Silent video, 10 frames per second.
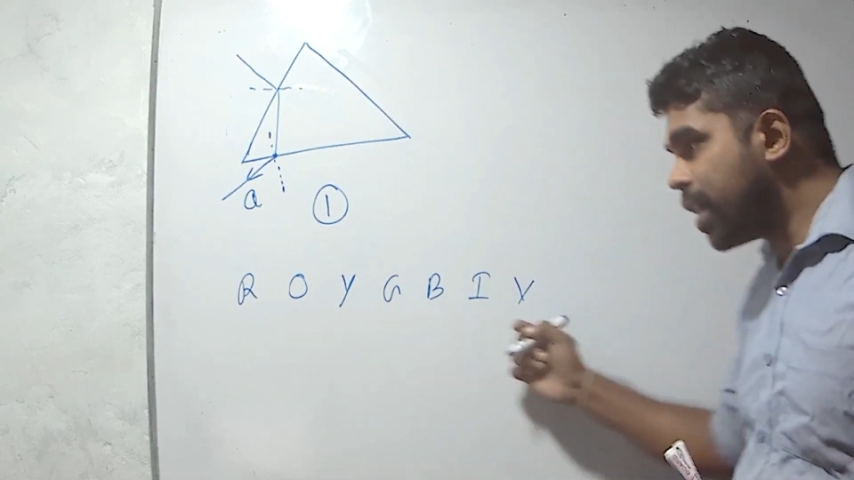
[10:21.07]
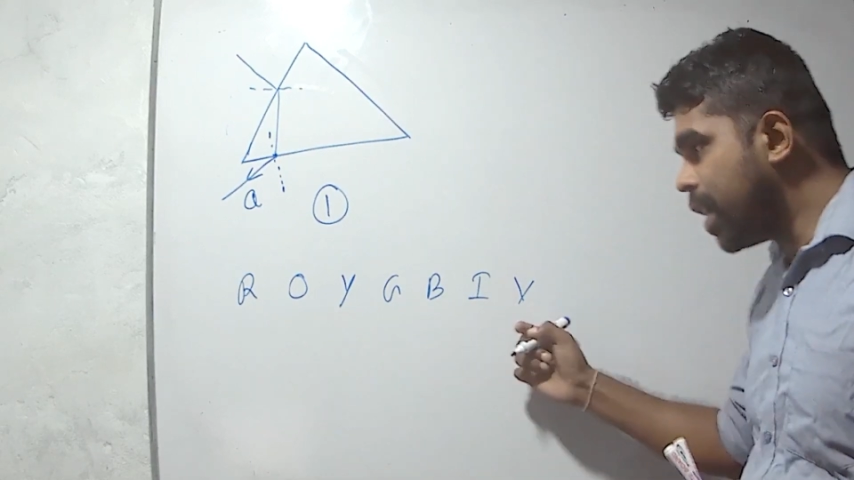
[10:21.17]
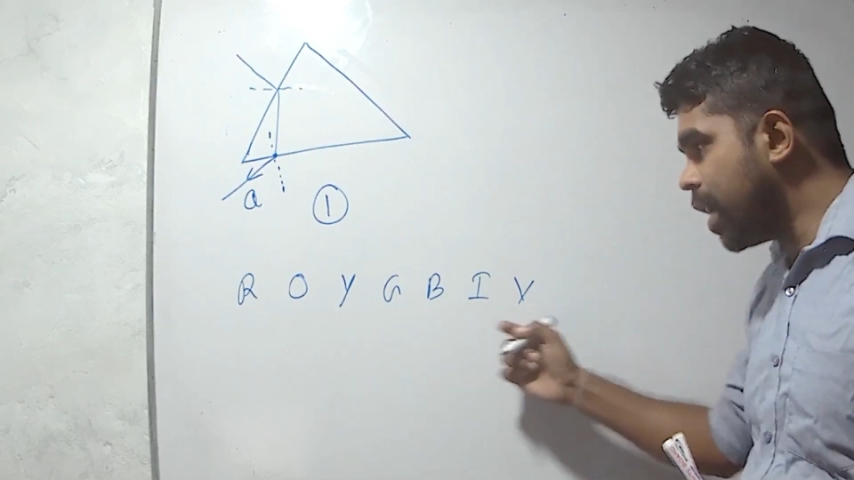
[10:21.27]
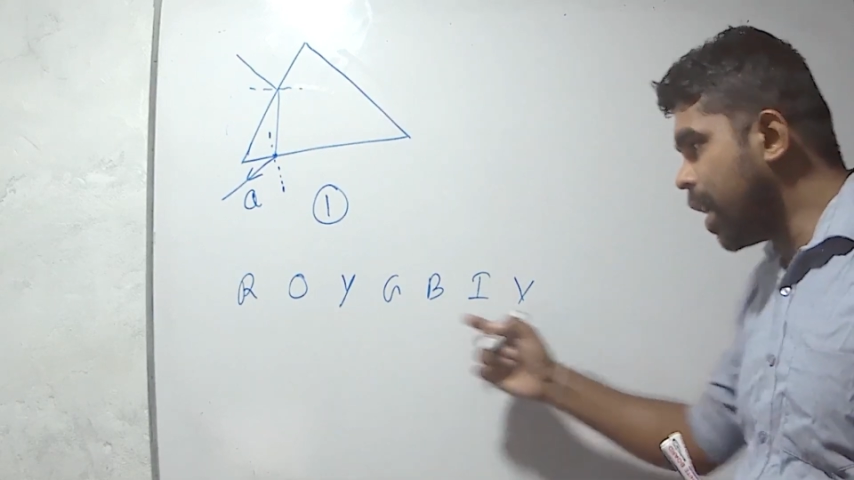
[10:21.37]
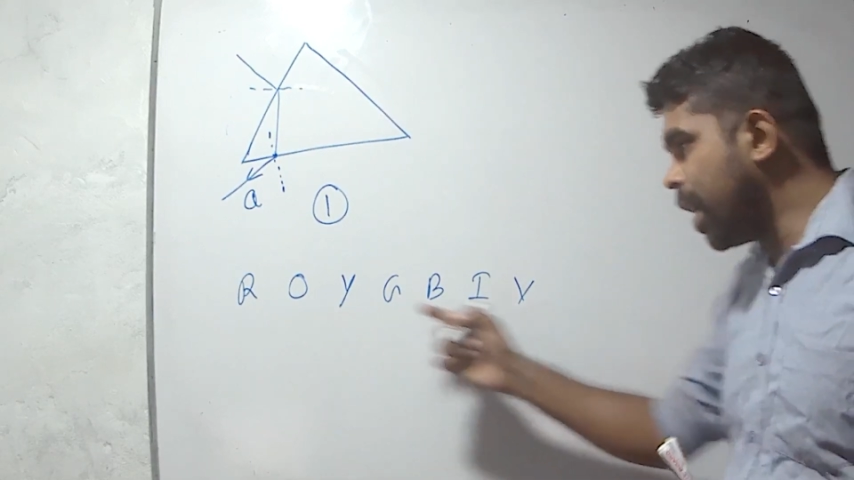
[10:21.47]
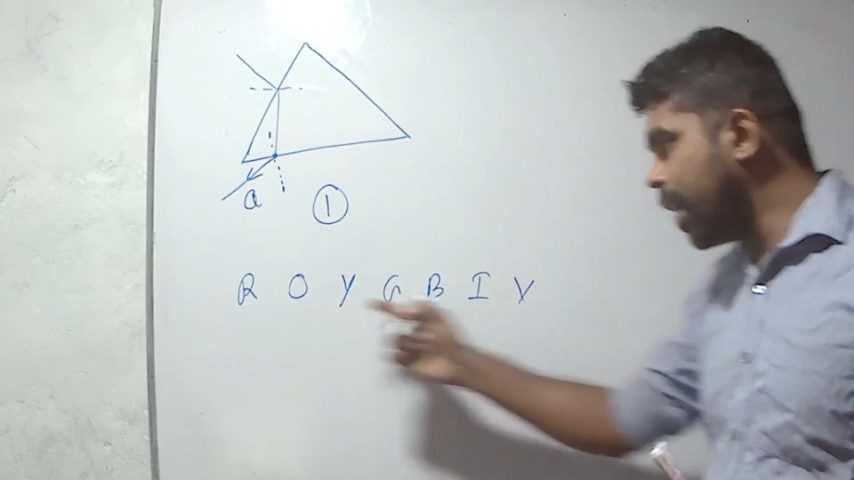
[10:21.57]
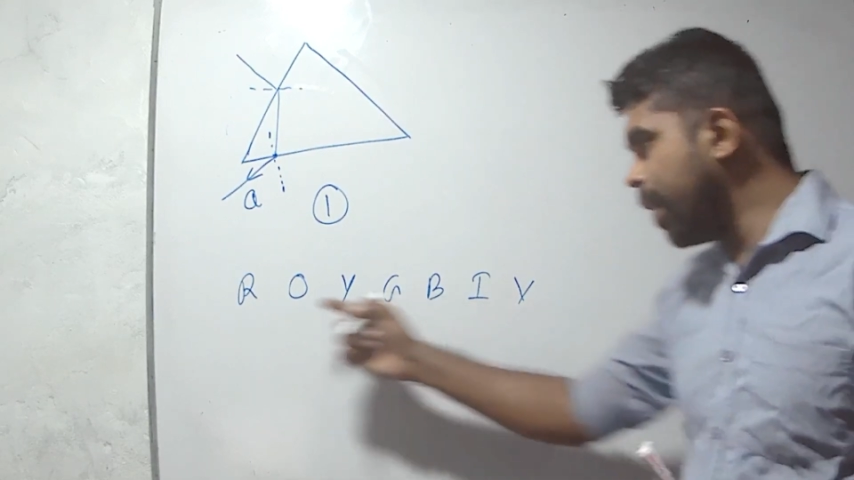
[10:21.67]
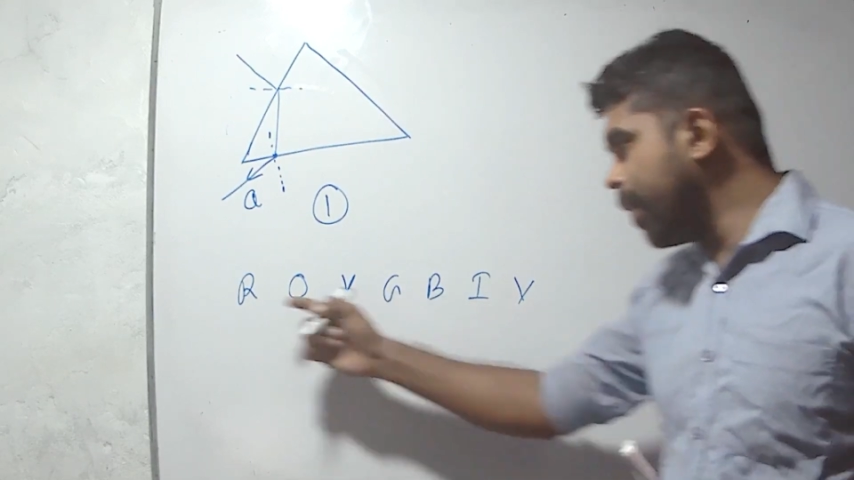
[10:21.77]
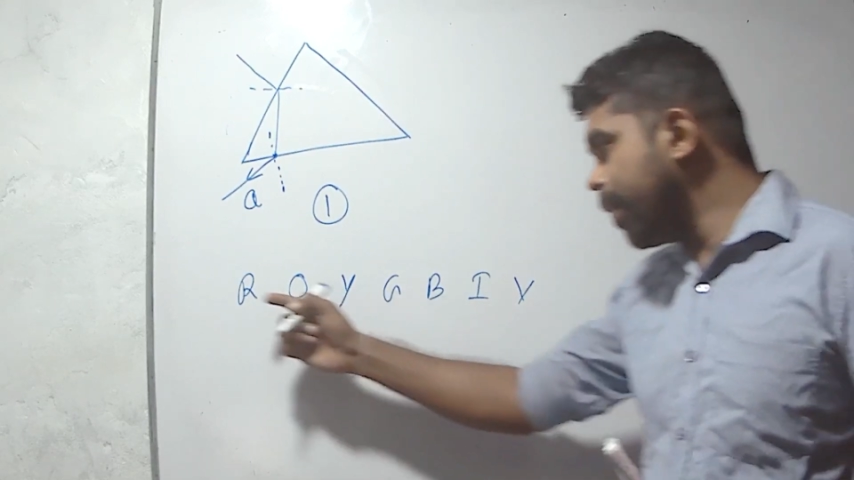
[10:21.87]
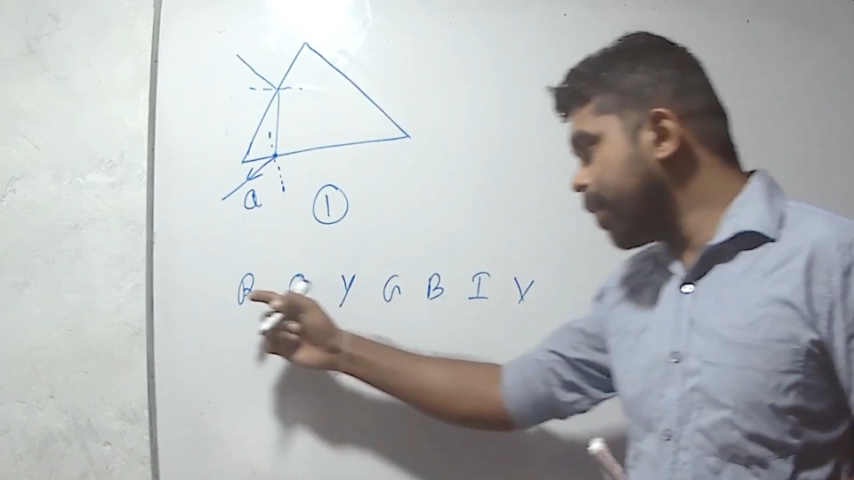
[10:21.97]

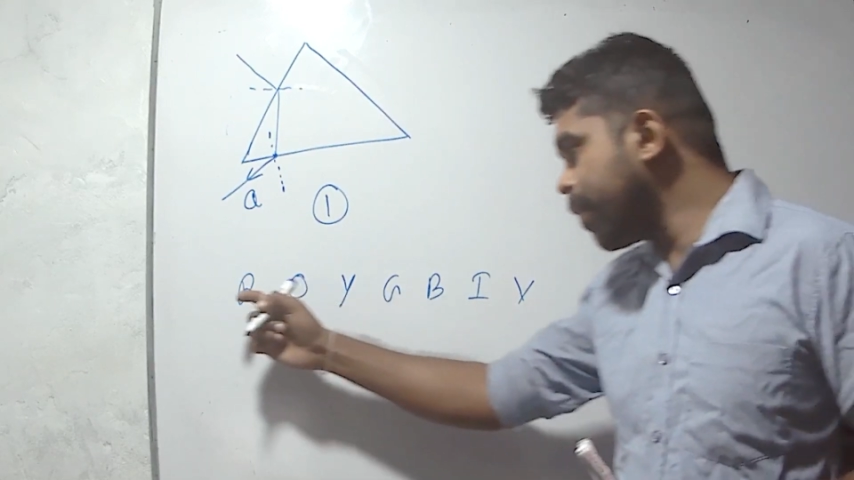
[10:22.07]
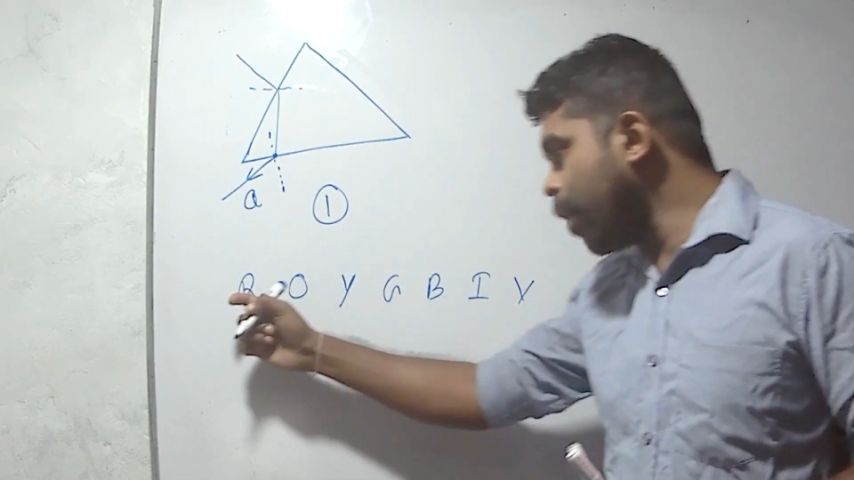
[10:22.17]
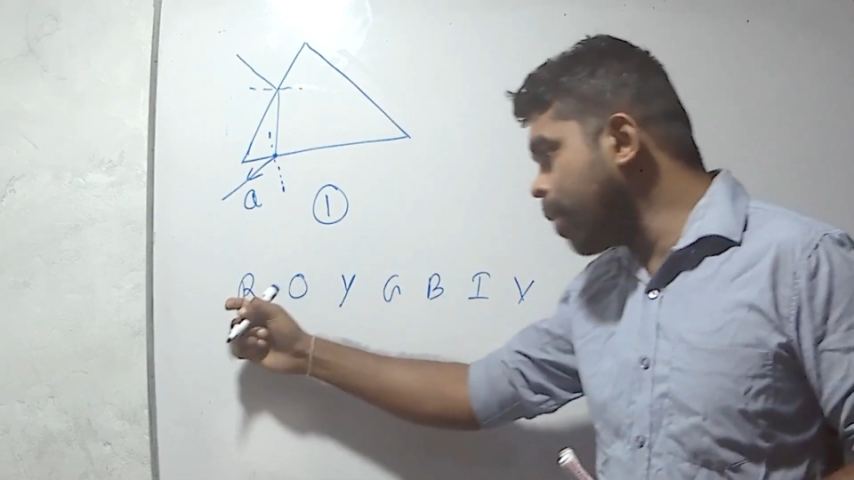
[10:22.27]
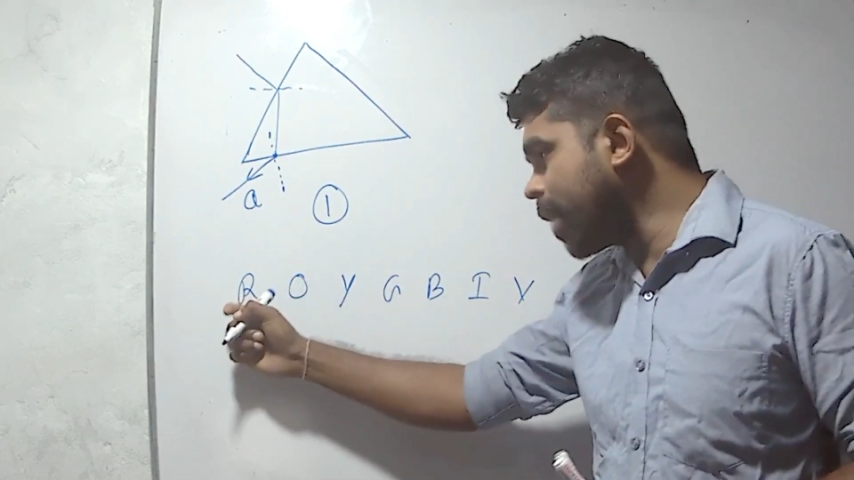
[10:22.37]
from